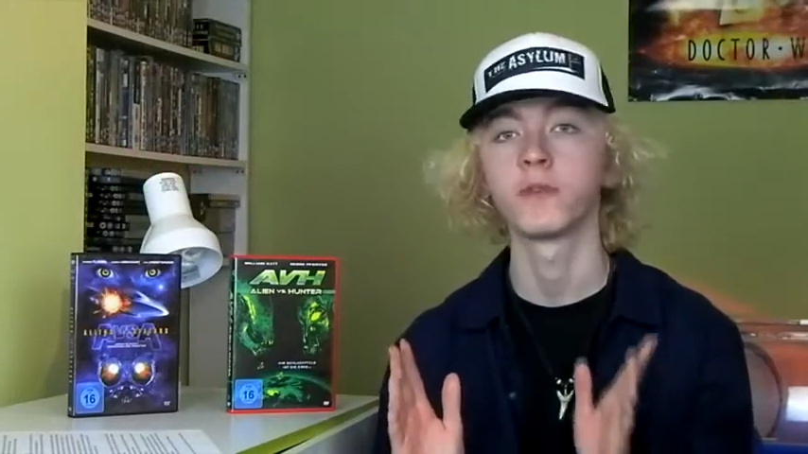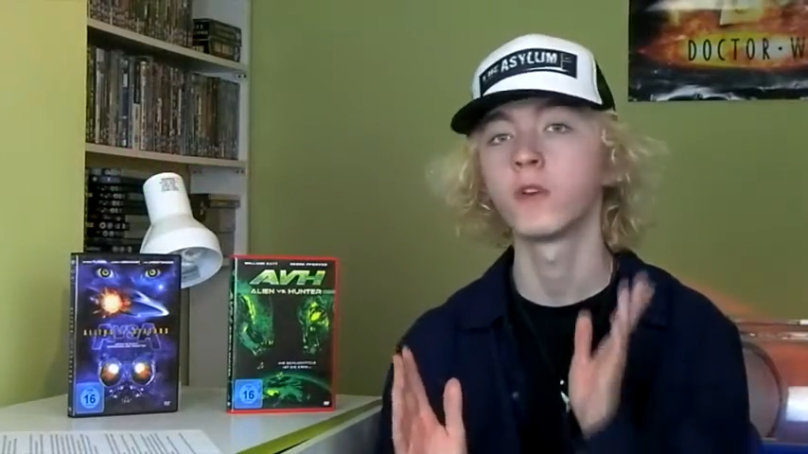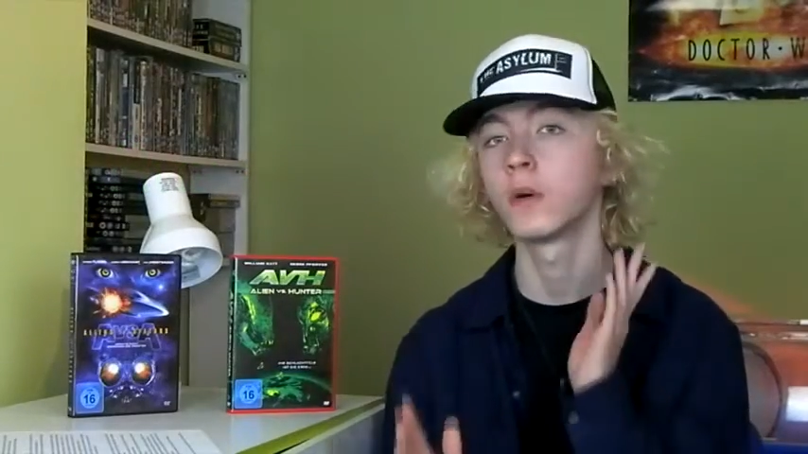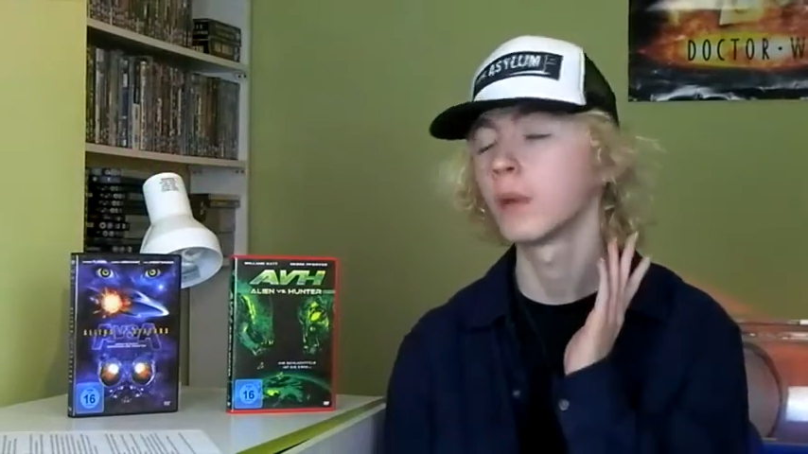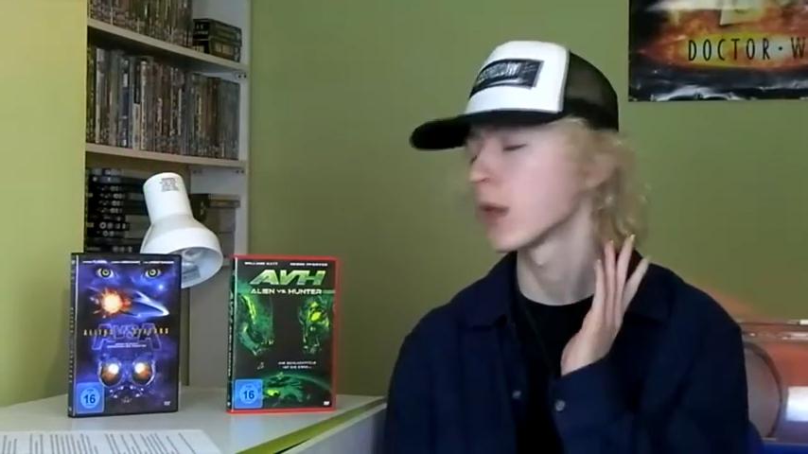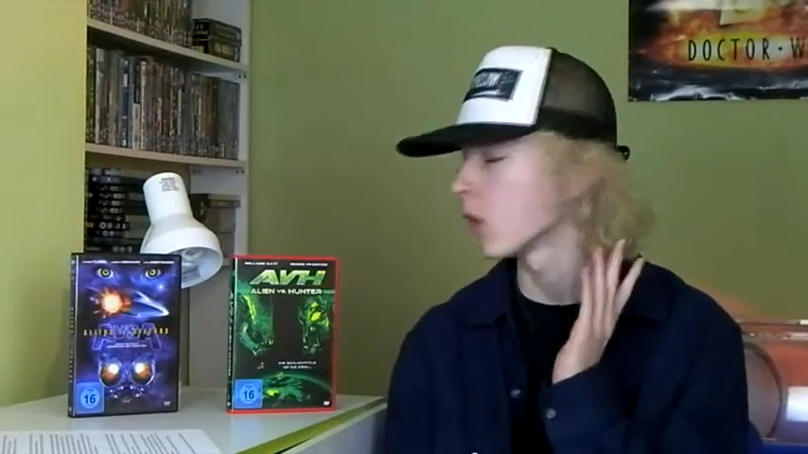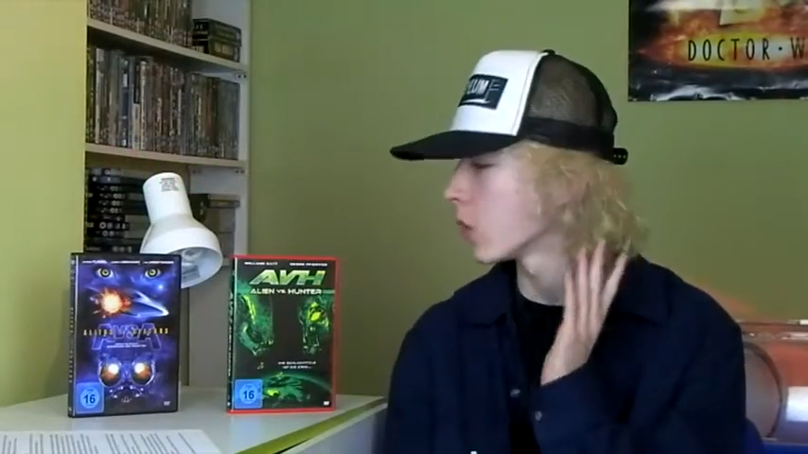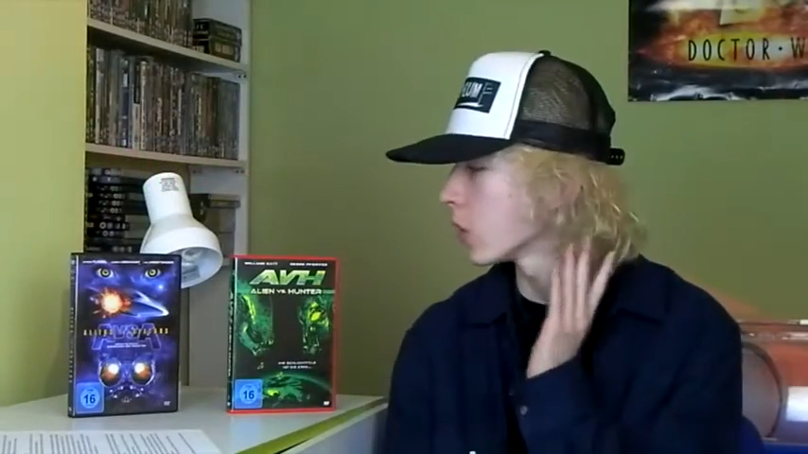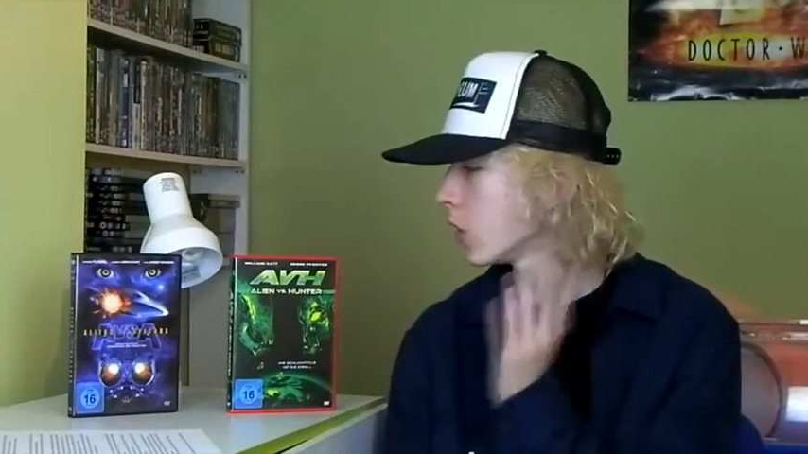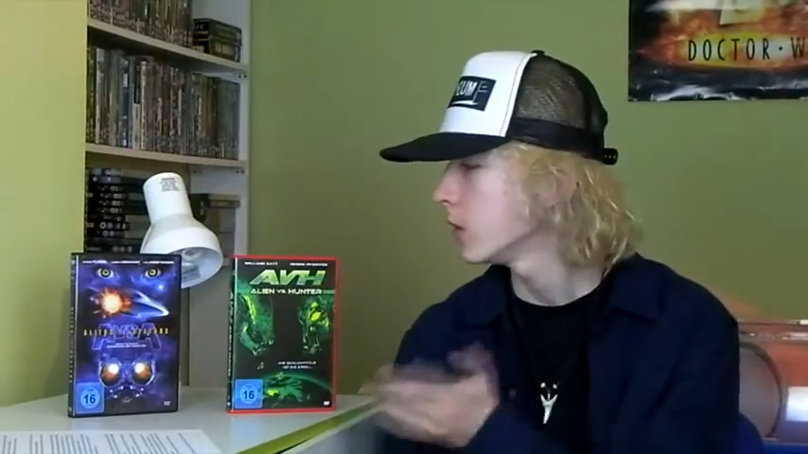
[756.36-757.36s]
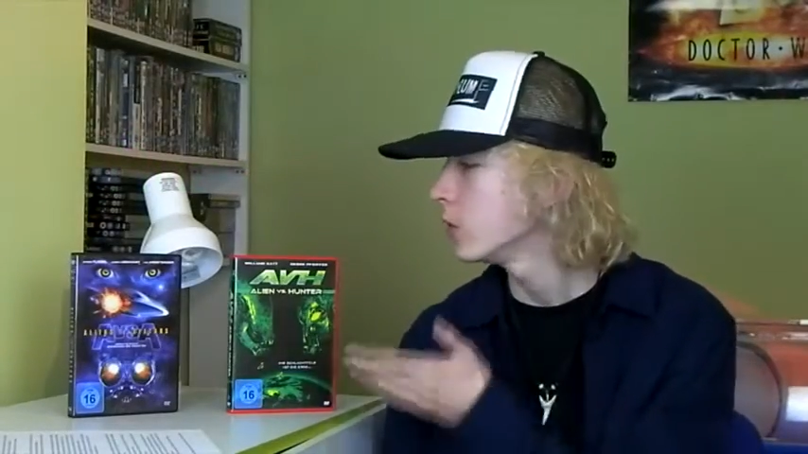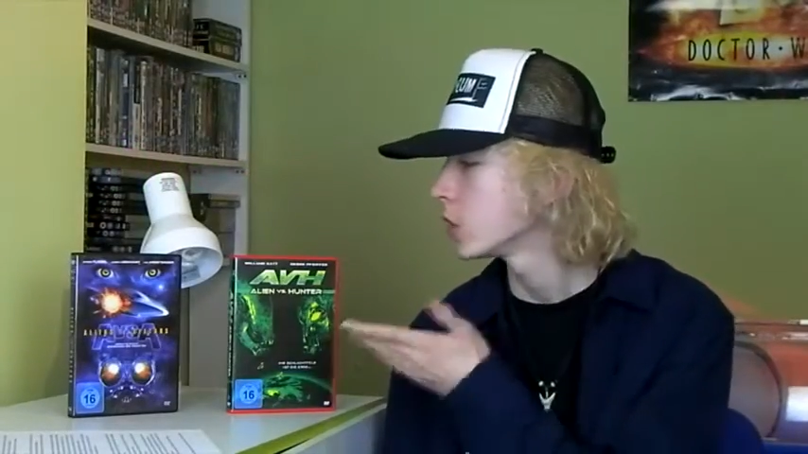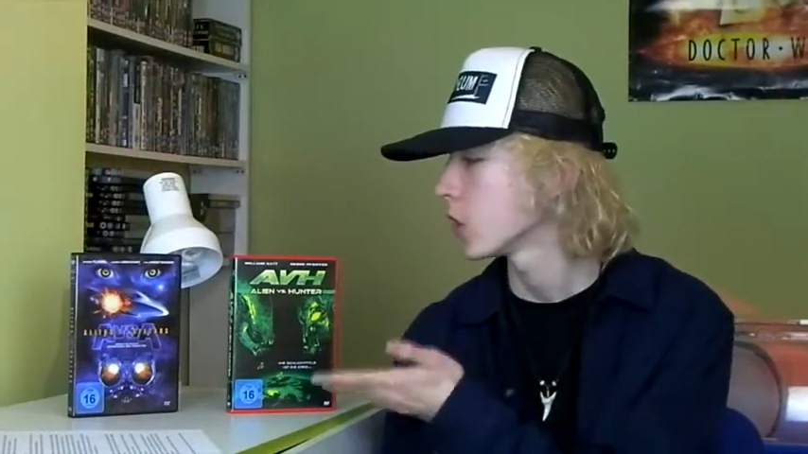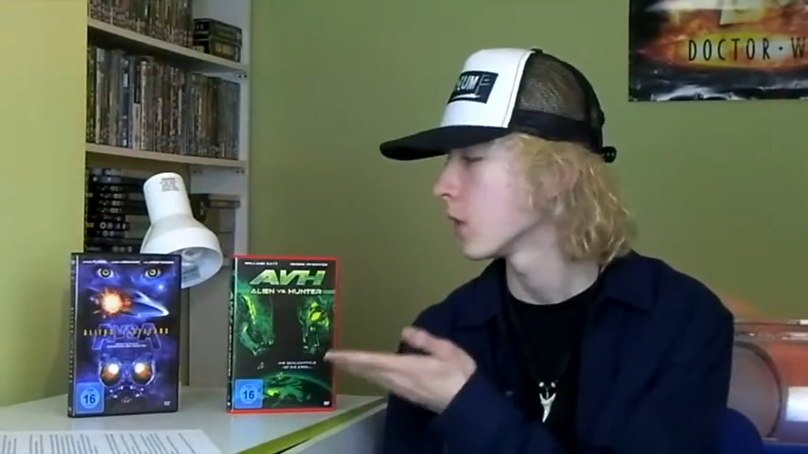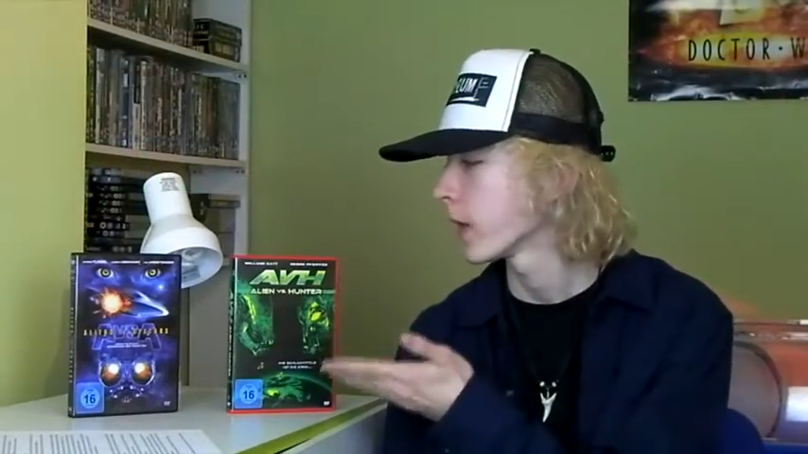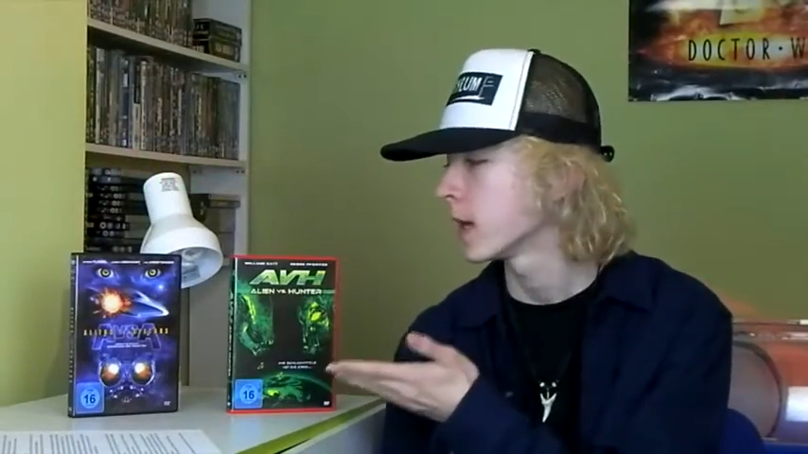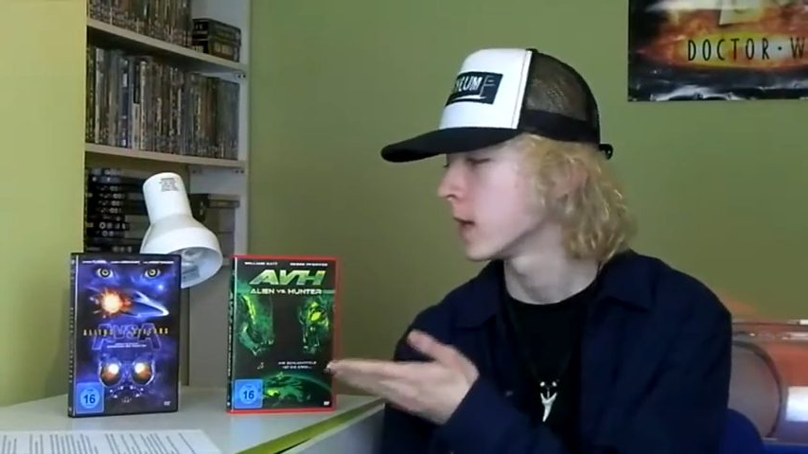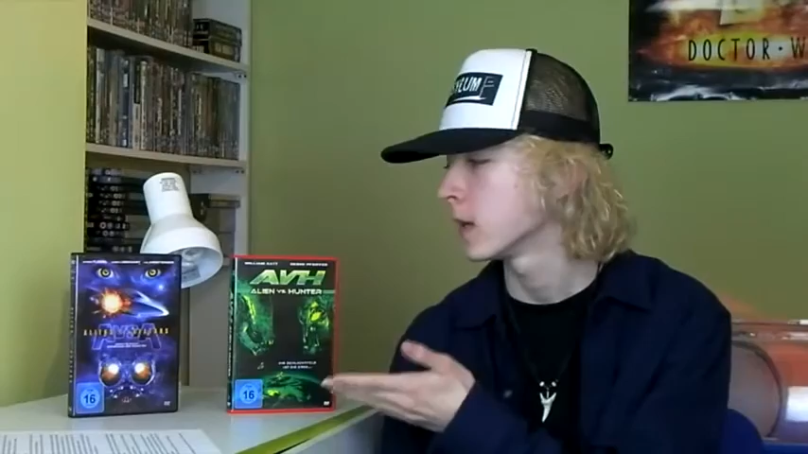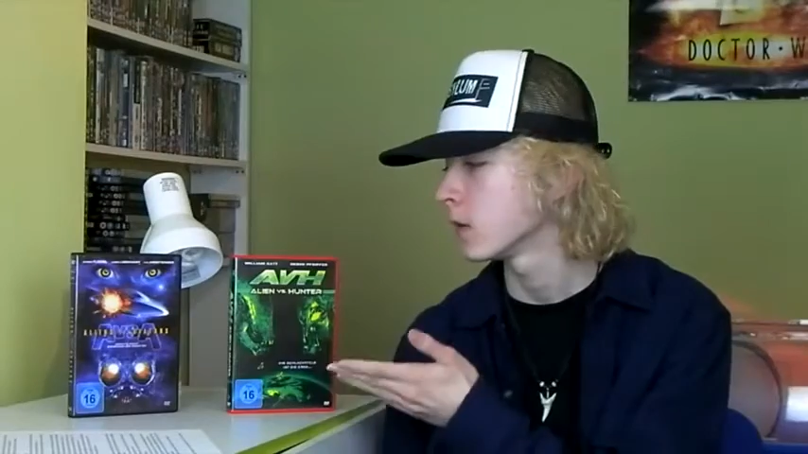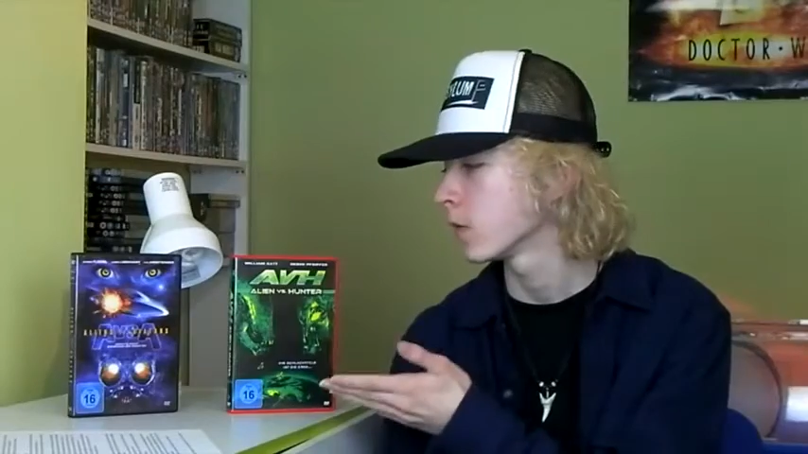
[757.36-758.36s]
before my conclusion of
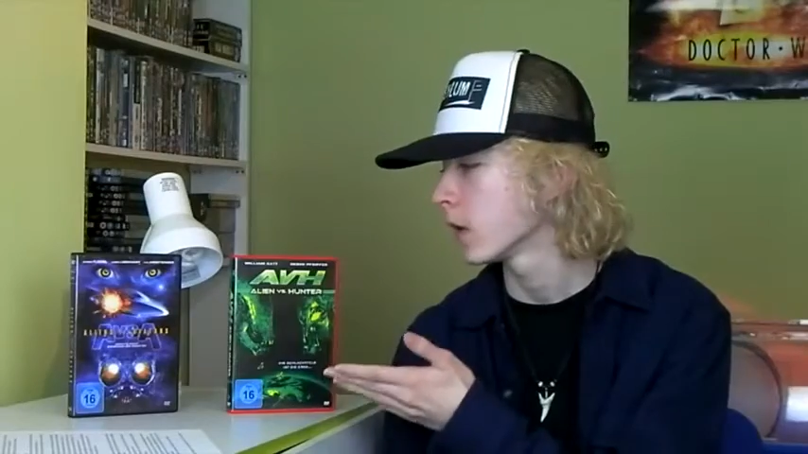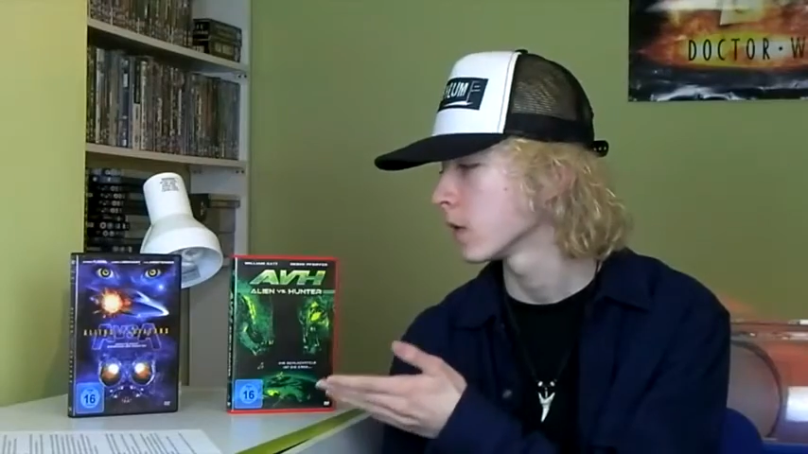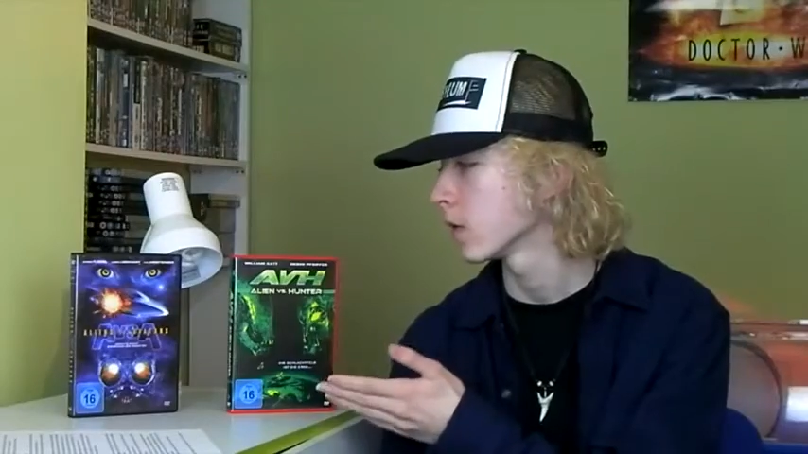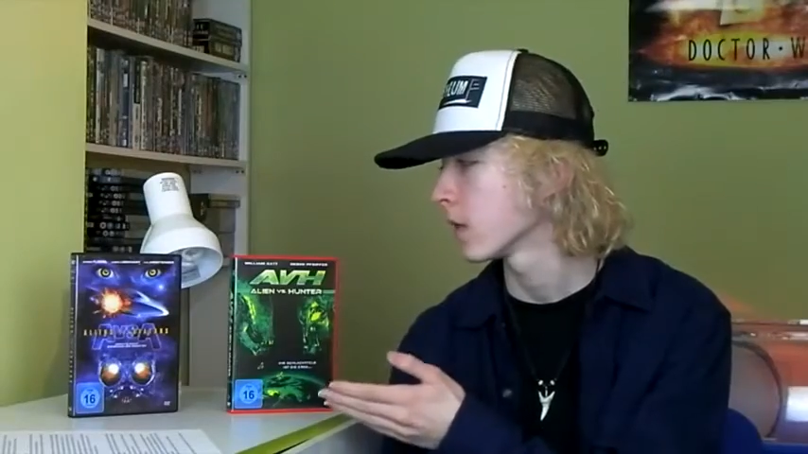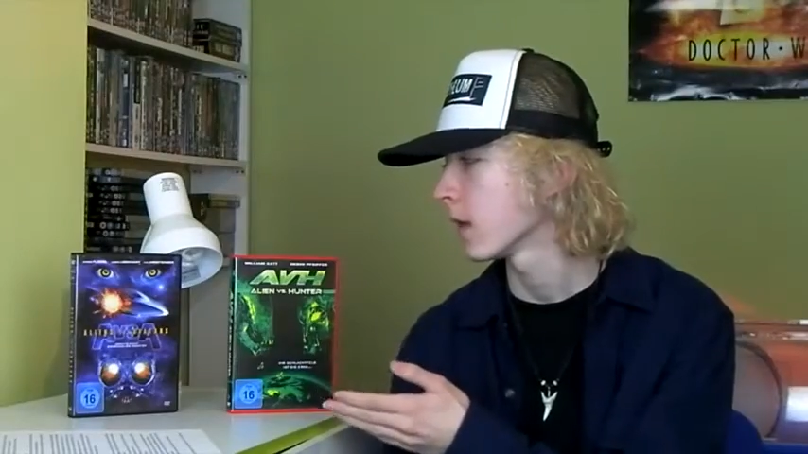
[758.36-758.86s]
Aliens vs